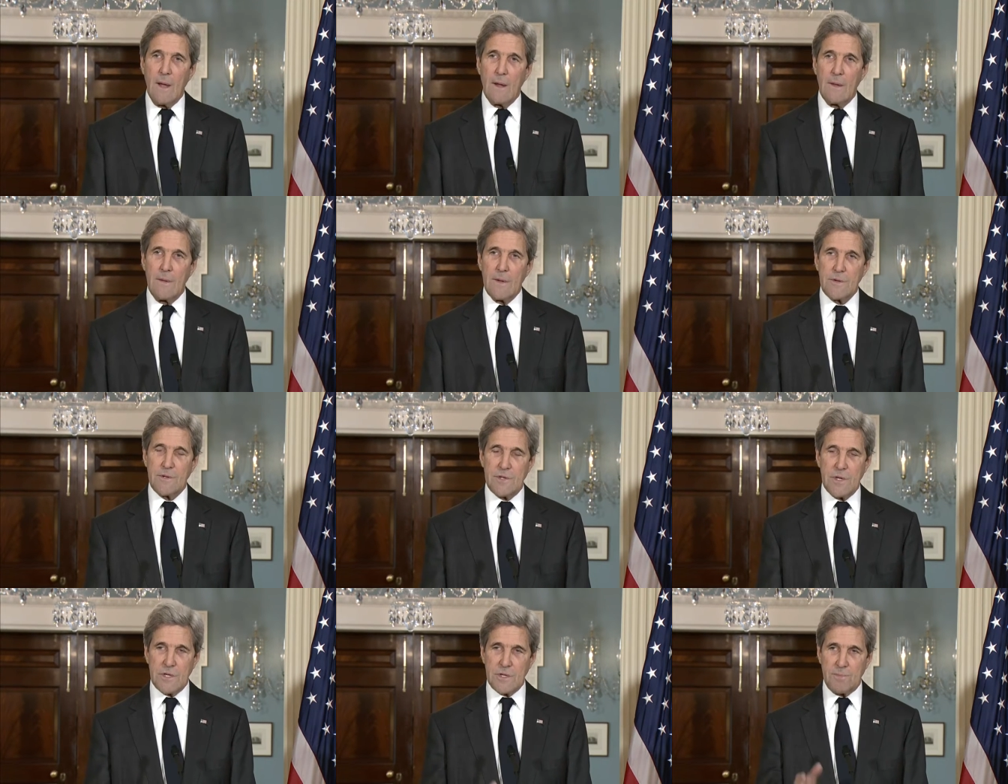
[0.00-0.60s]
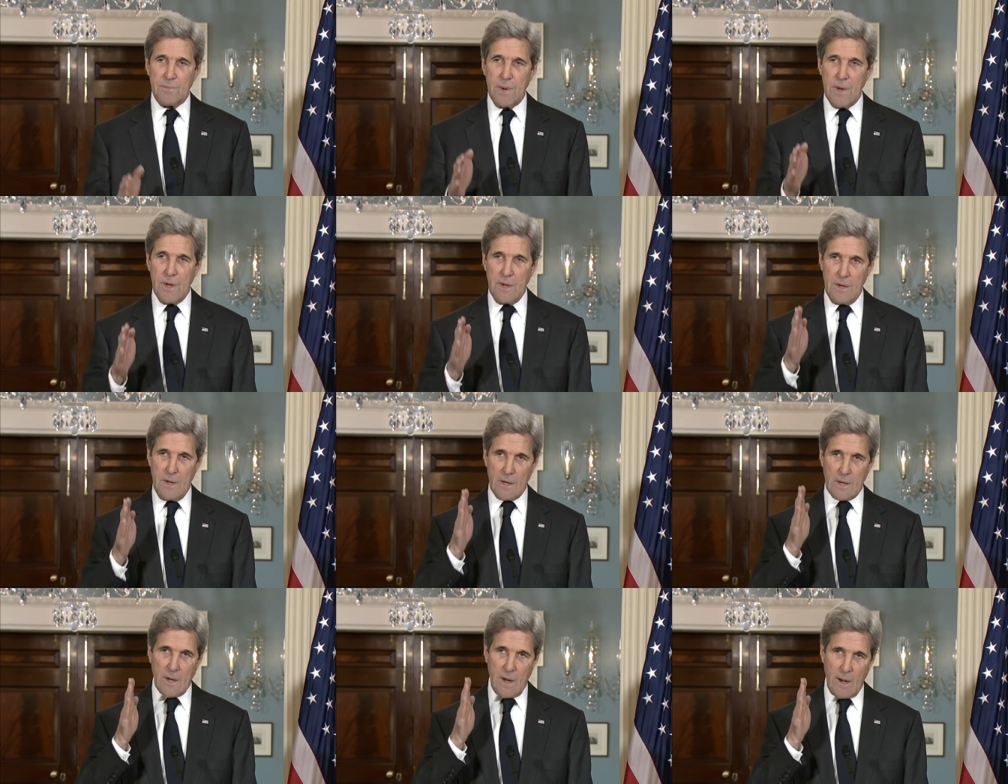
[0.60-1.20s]
there's just
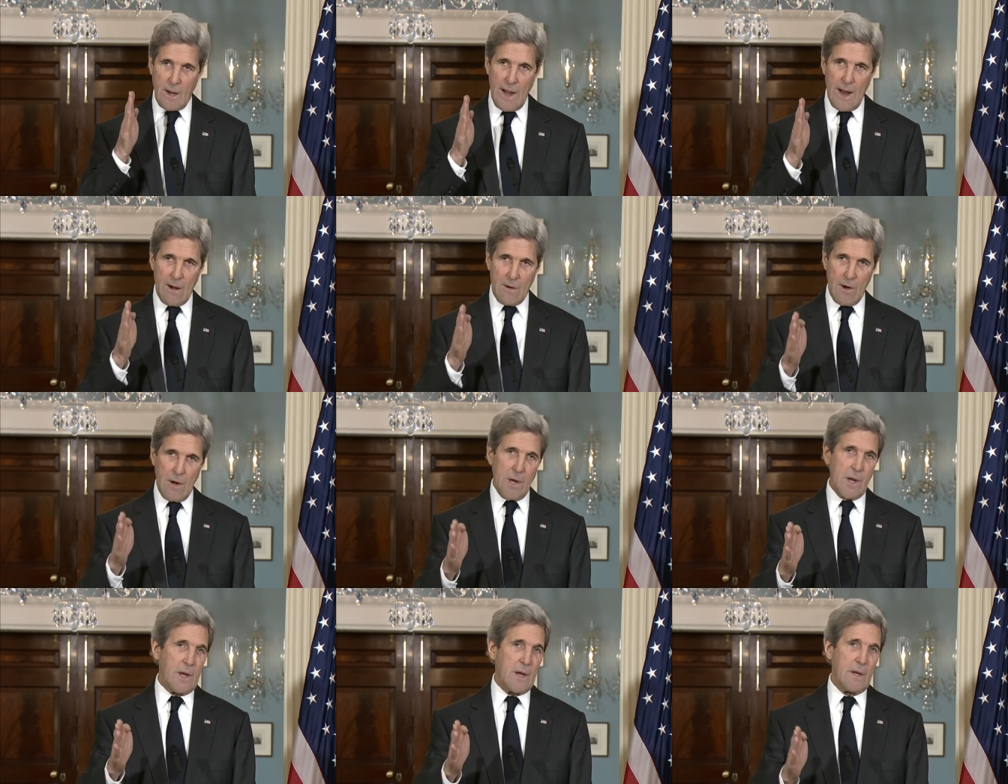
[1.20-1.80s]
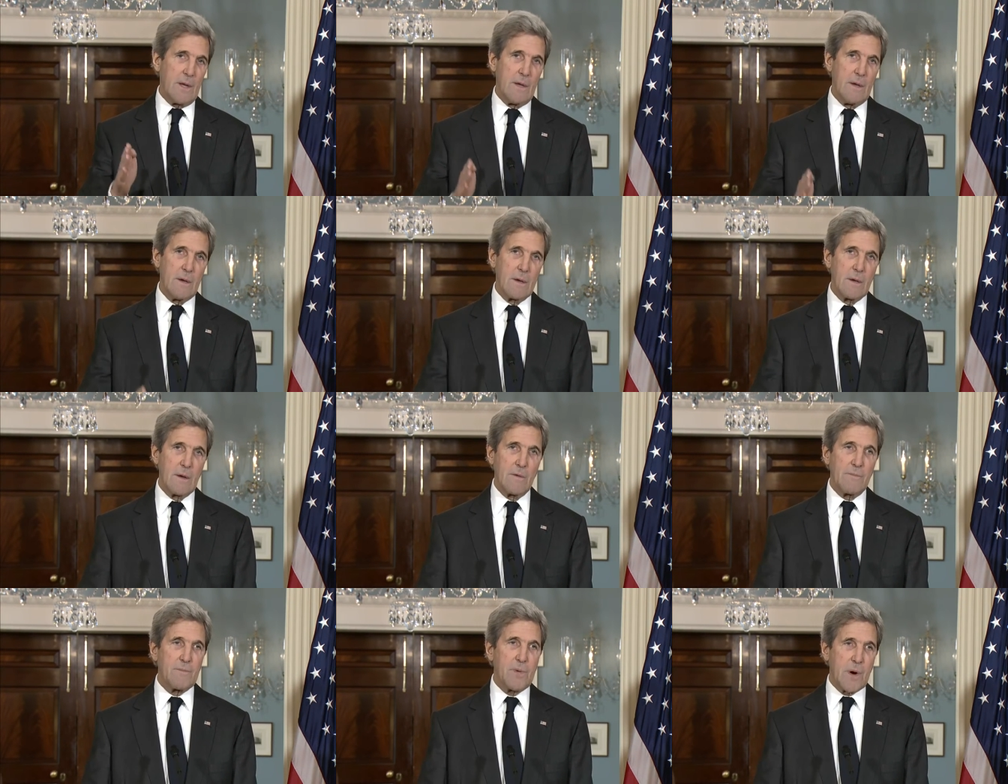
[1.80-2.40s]
been a clarity
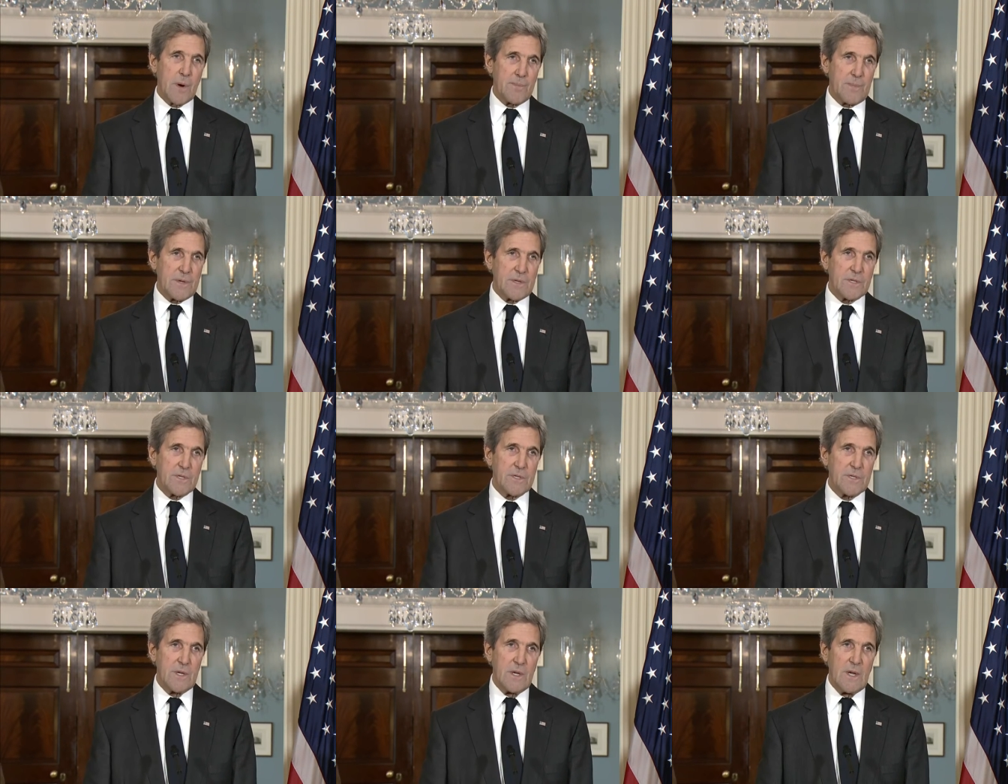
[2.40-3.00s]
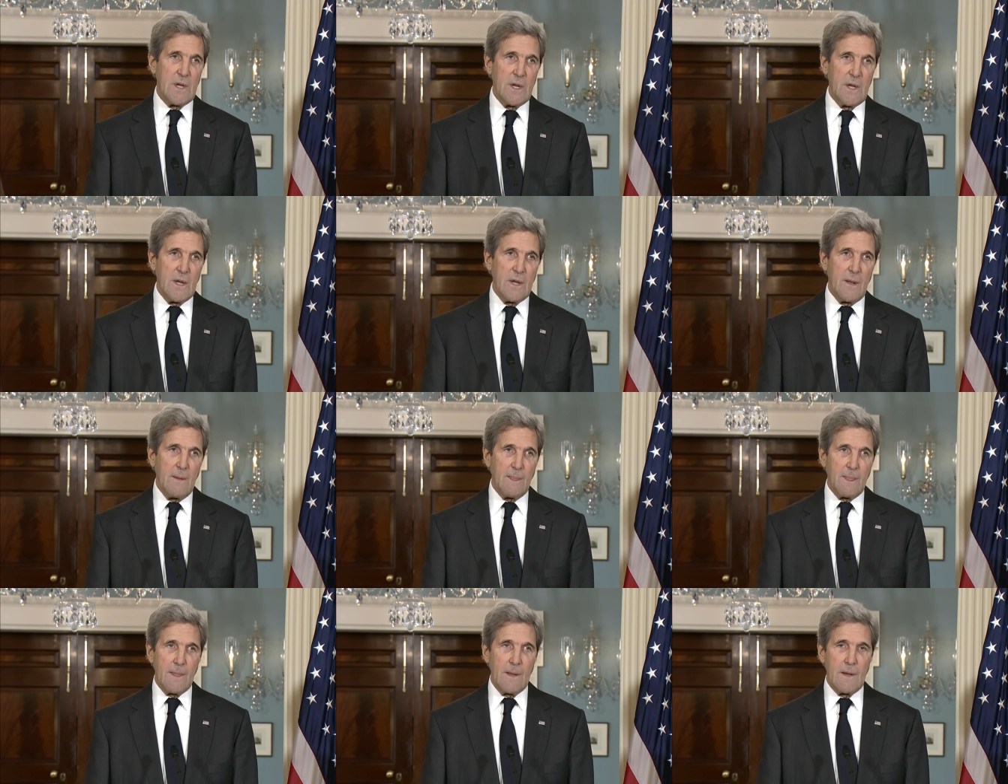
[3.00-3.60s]
of purpose
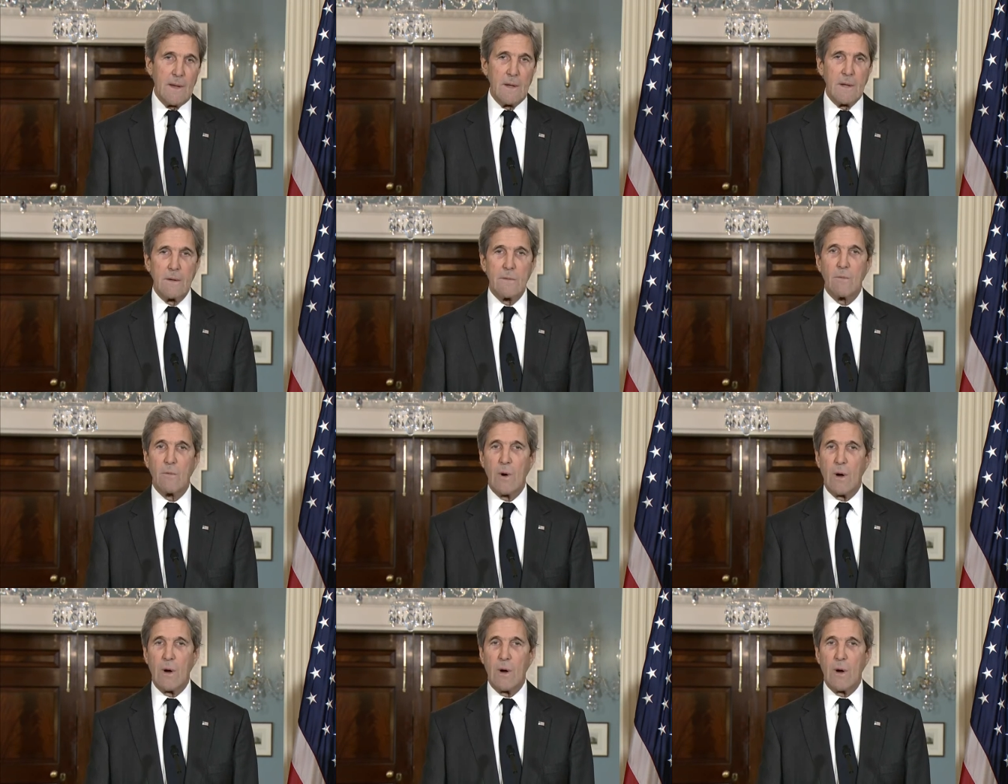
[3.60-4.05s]
in